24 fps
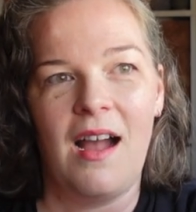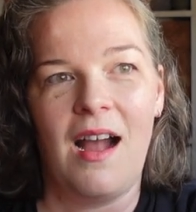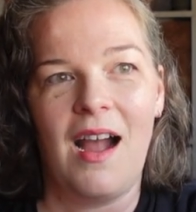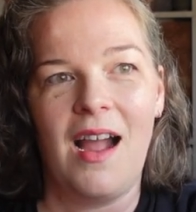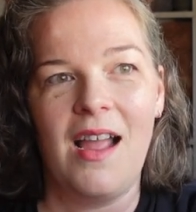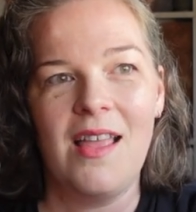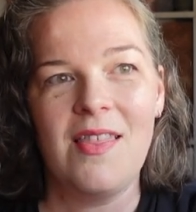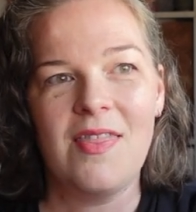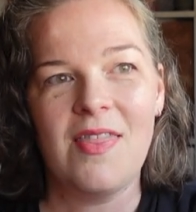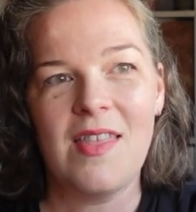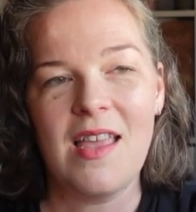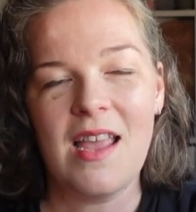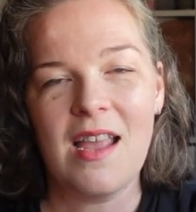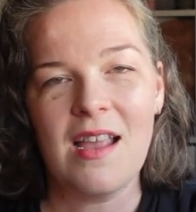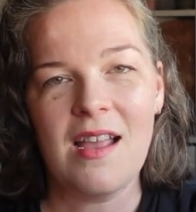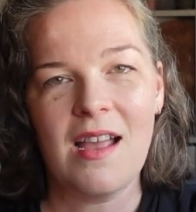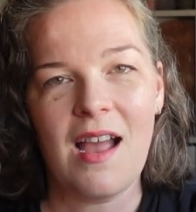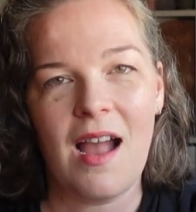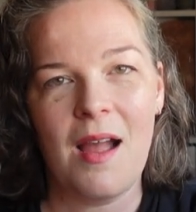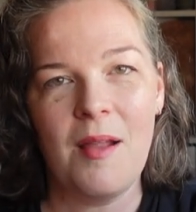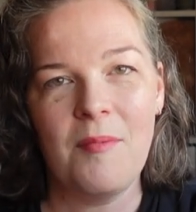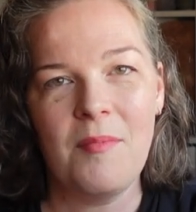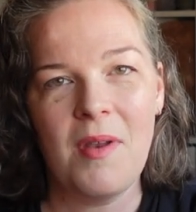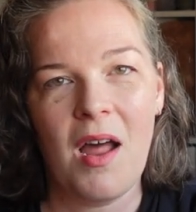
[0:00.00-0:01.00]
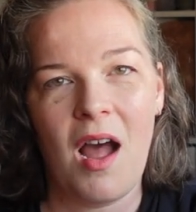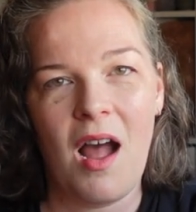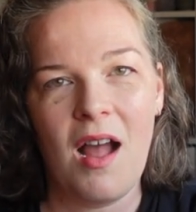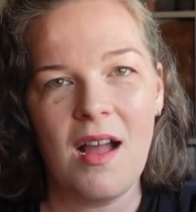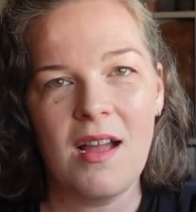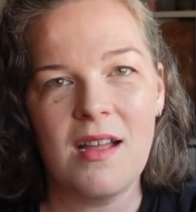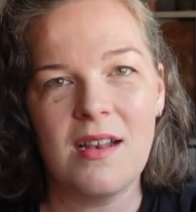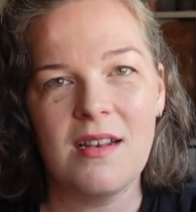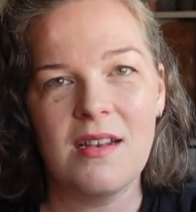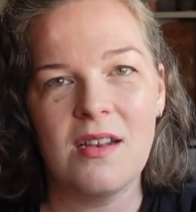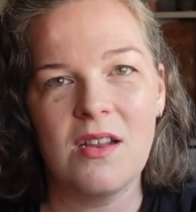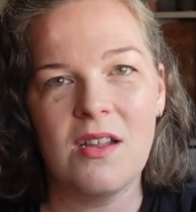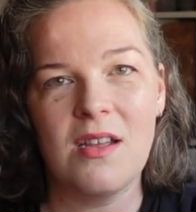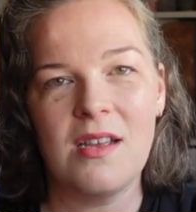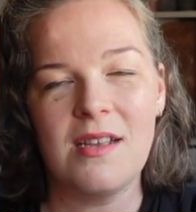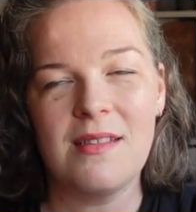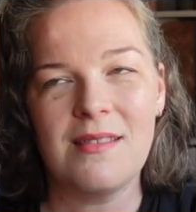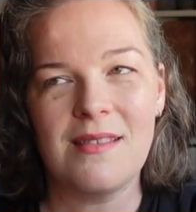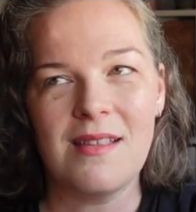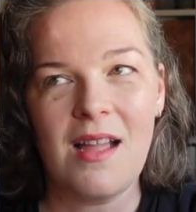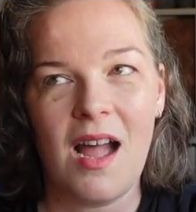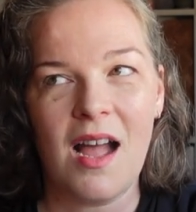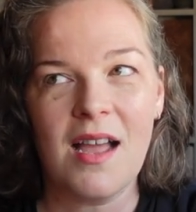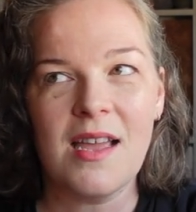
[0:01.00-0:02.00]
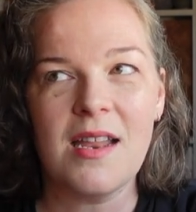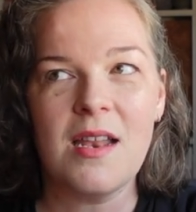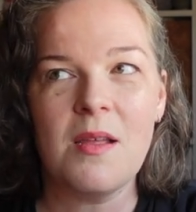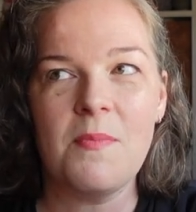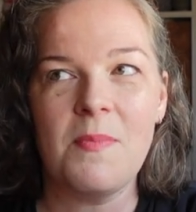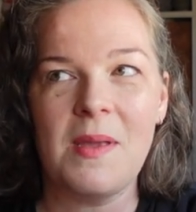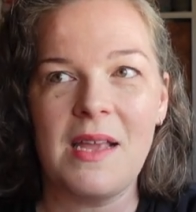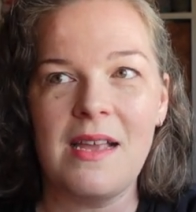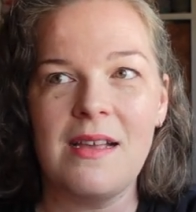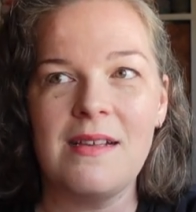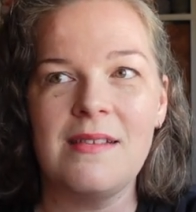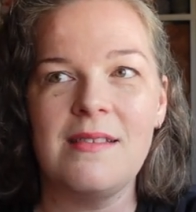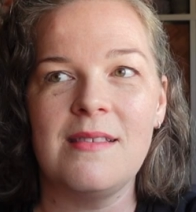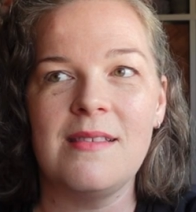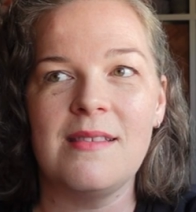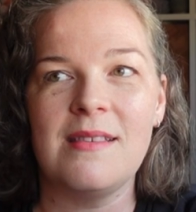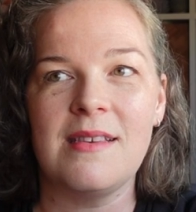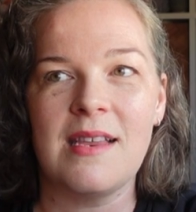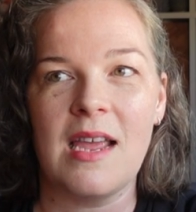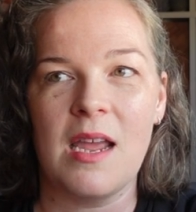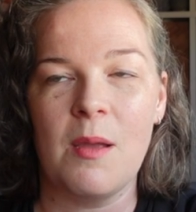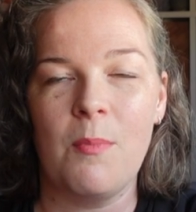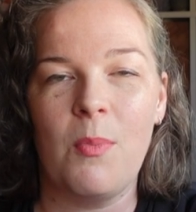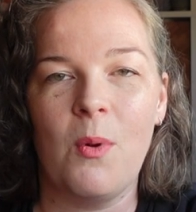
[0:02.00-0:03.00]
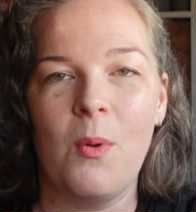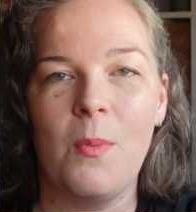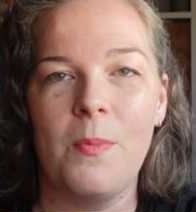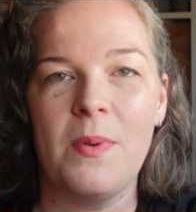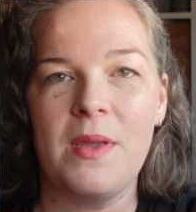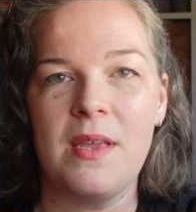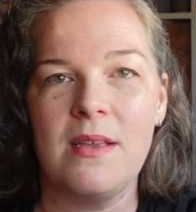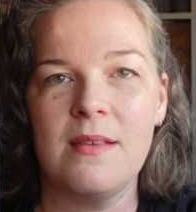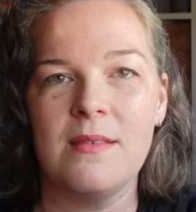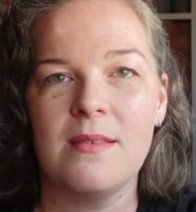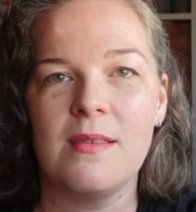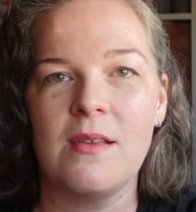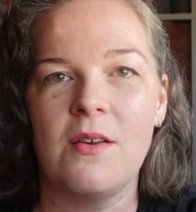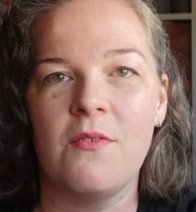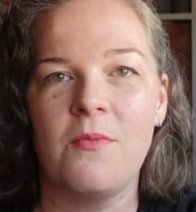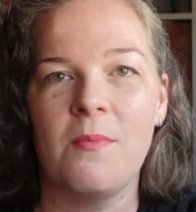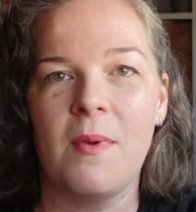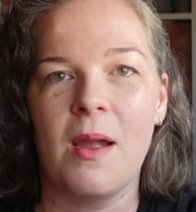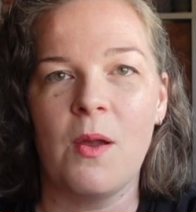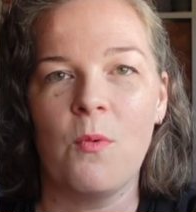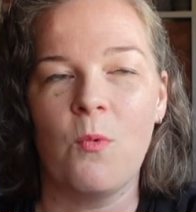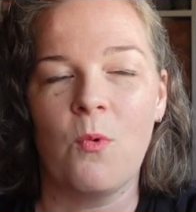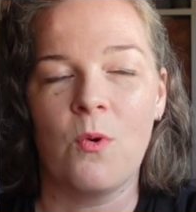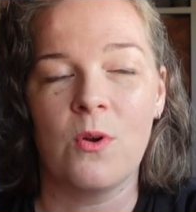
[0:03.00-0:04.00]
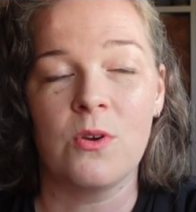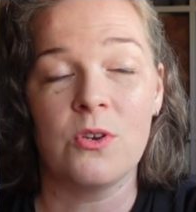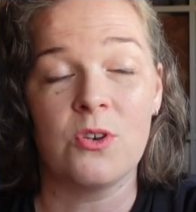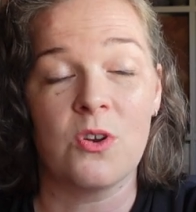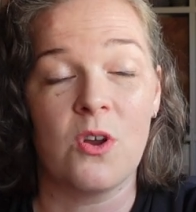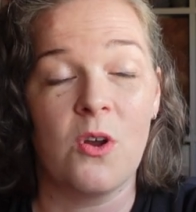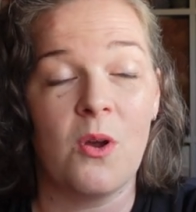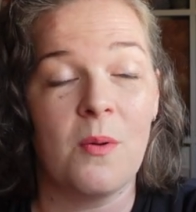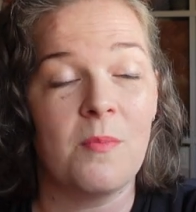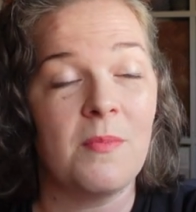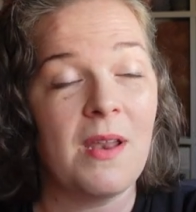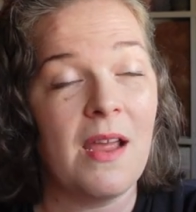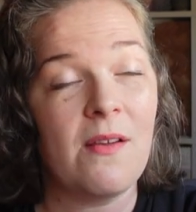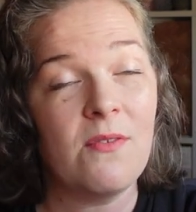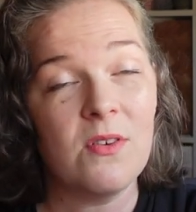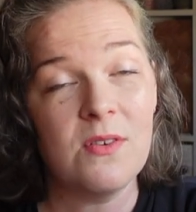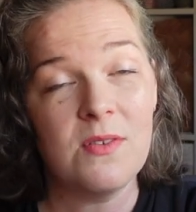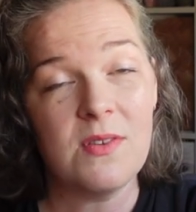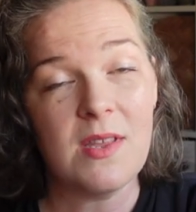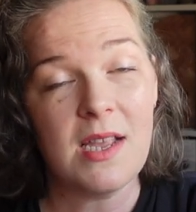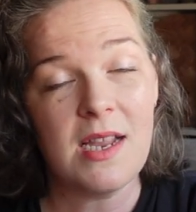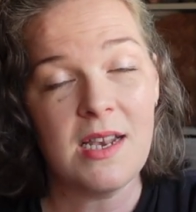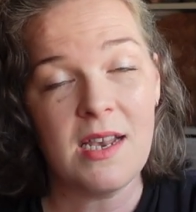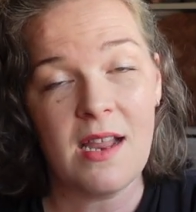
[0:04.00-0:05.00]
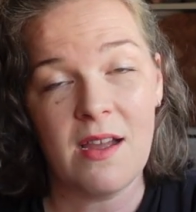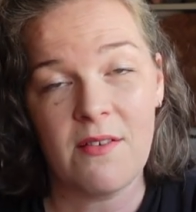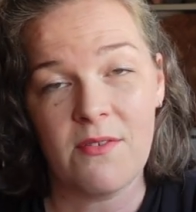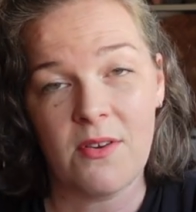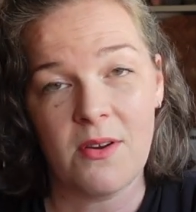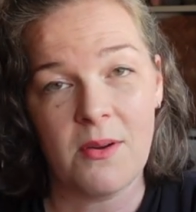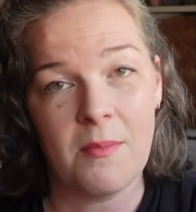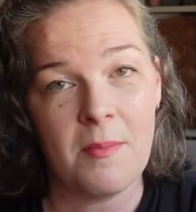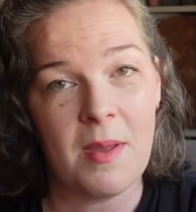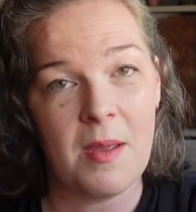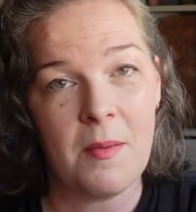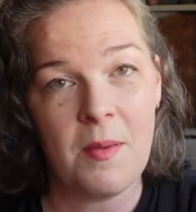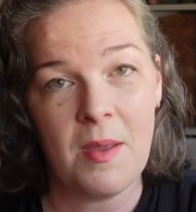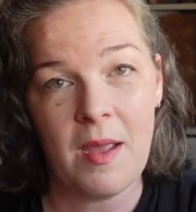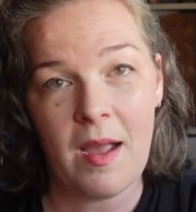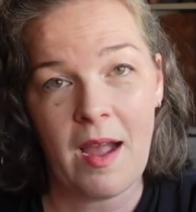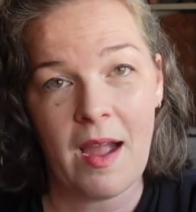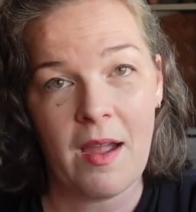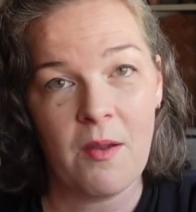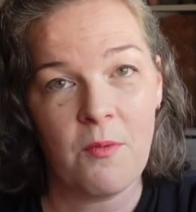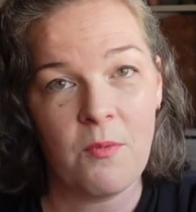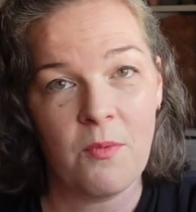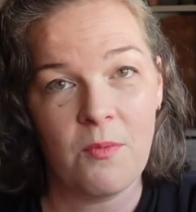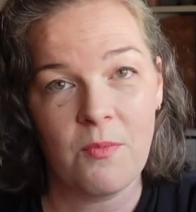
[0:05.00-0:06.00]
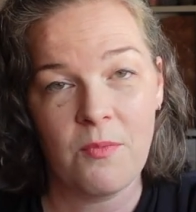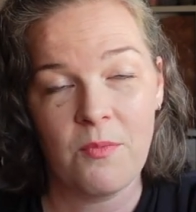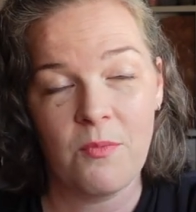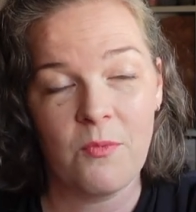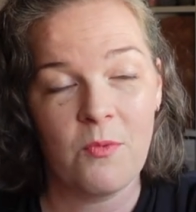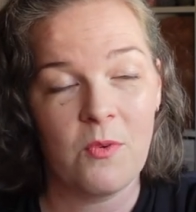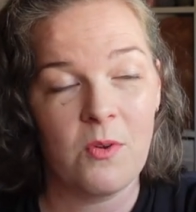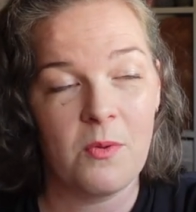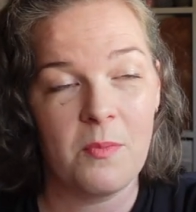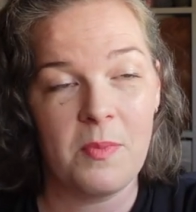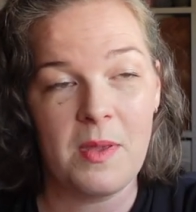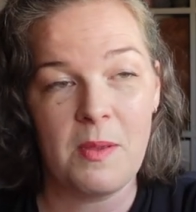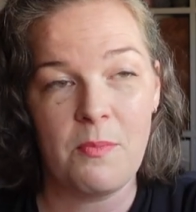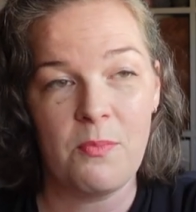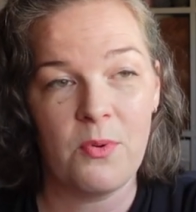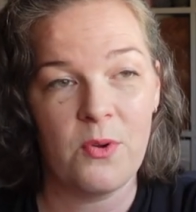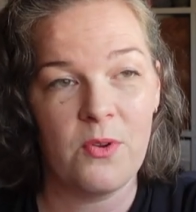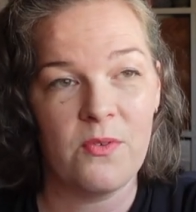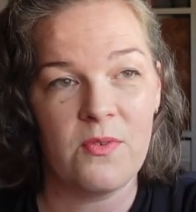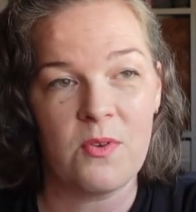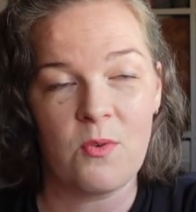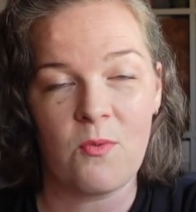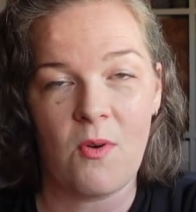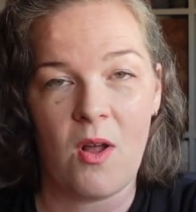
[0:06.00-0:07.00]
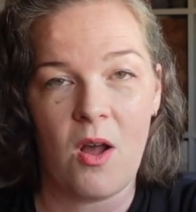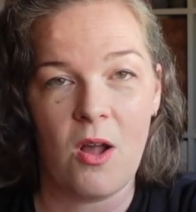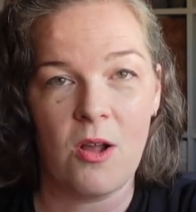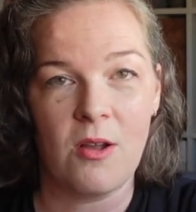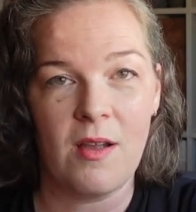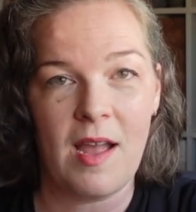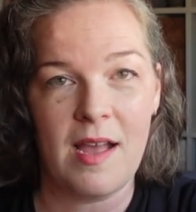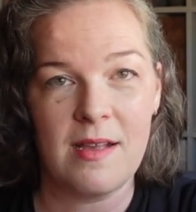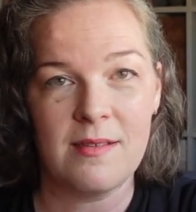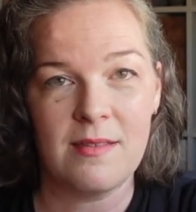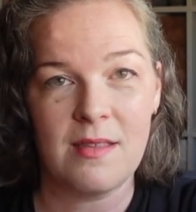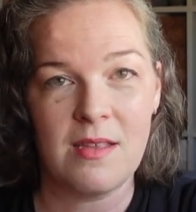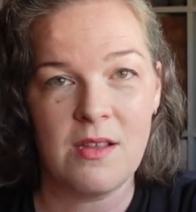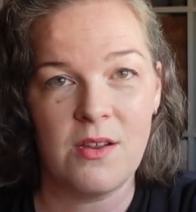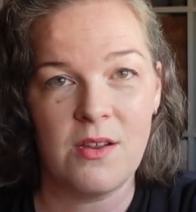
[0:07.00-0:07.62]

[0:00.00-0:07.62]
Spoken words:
I think it's not going to be a staple piece of my wardrobe. Never say never. Maybe I will be proven wrong as the